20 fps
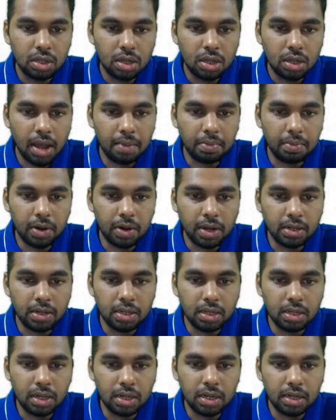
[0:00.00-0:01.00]
I am
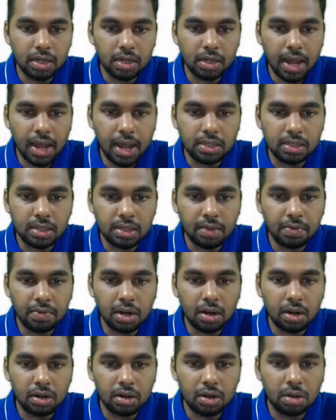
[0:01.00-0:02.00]
writing it as
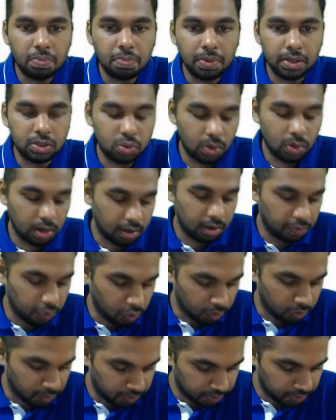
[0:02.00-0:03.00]
700 plus
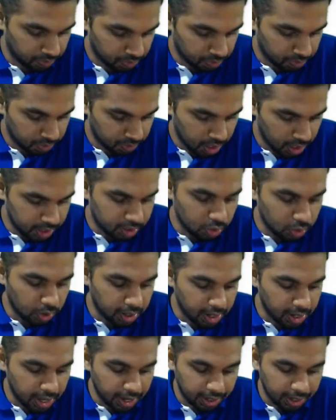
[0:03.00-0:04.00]
24. It's
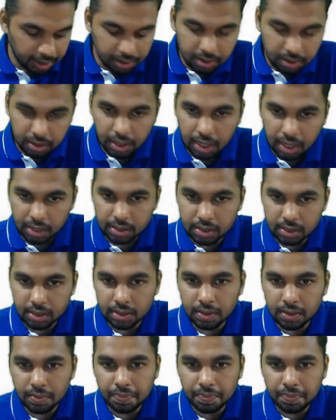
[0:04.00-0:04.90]
quite direct, yes.